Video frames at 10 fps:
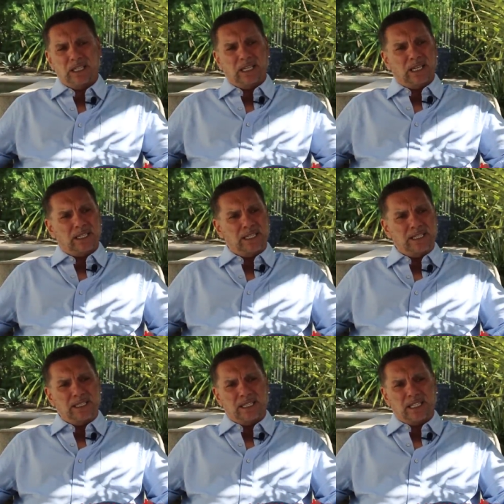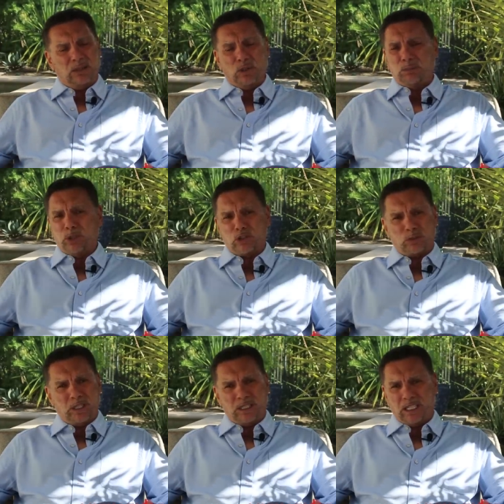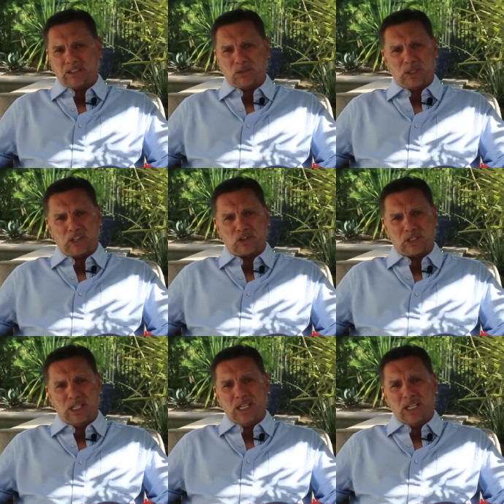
And he, uh, he would push me in that direction.